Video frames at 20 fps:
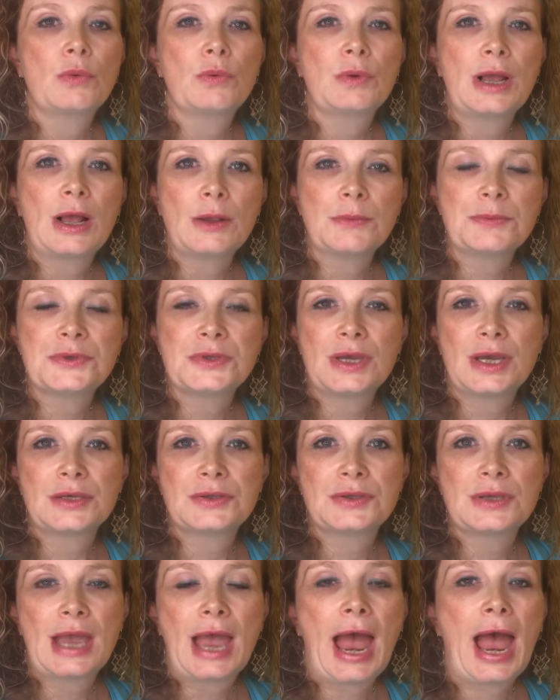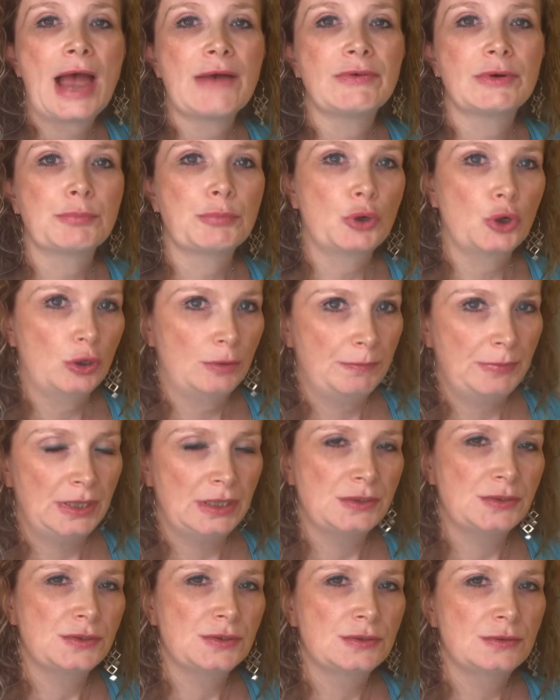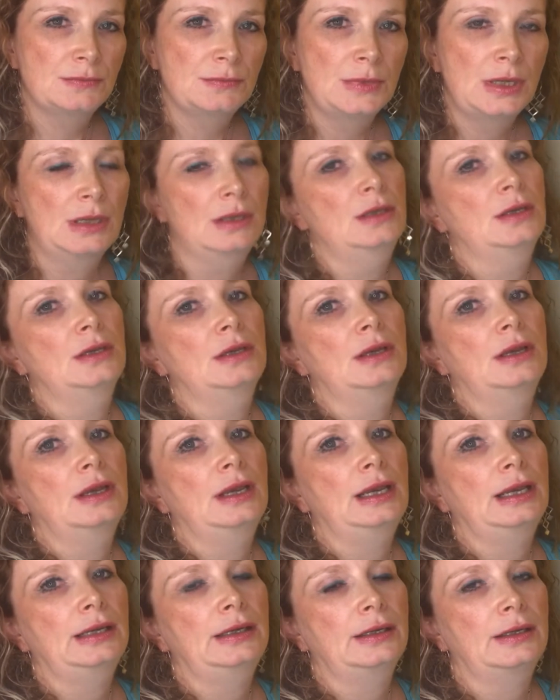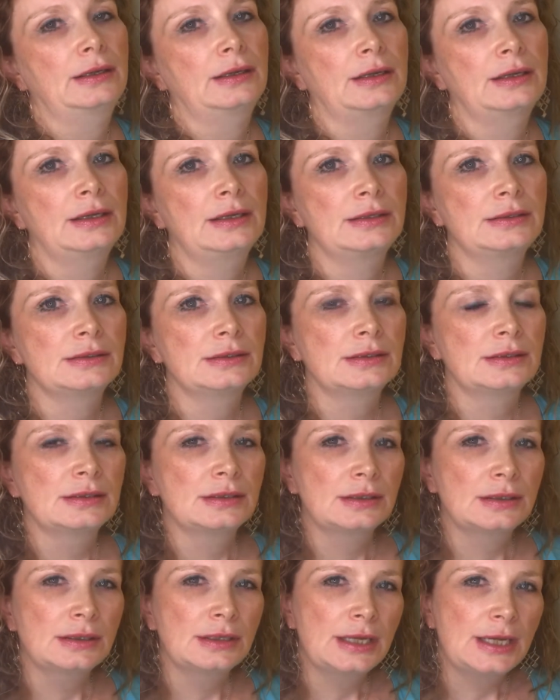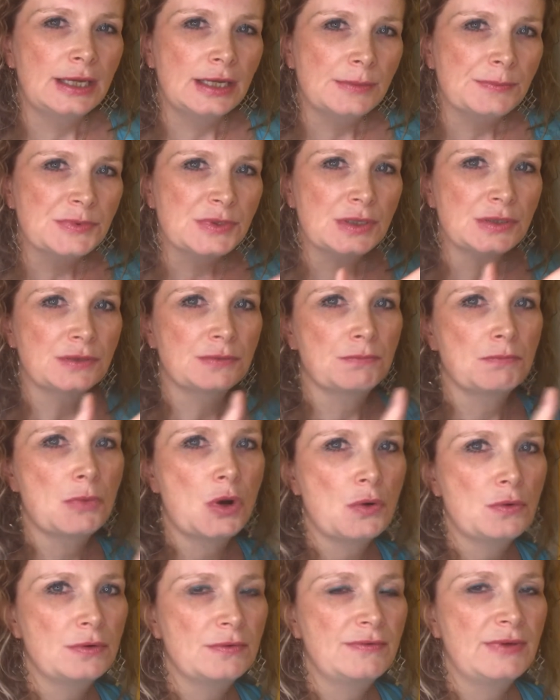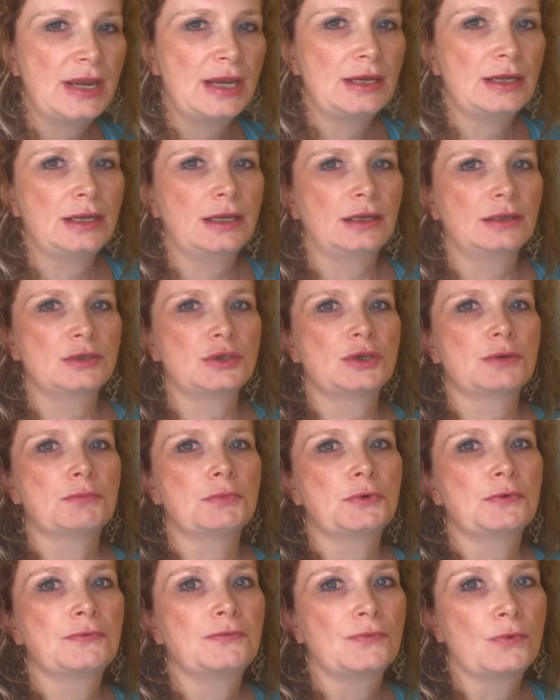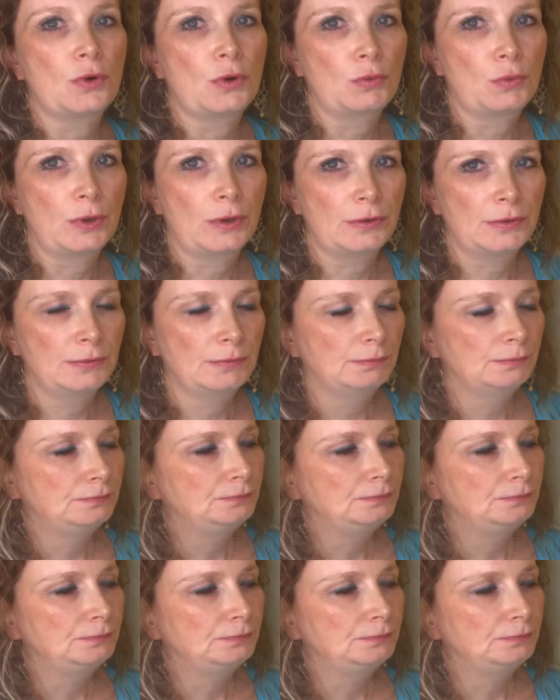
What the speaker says: helps us have a purpose, and keeps us motivating to move forward.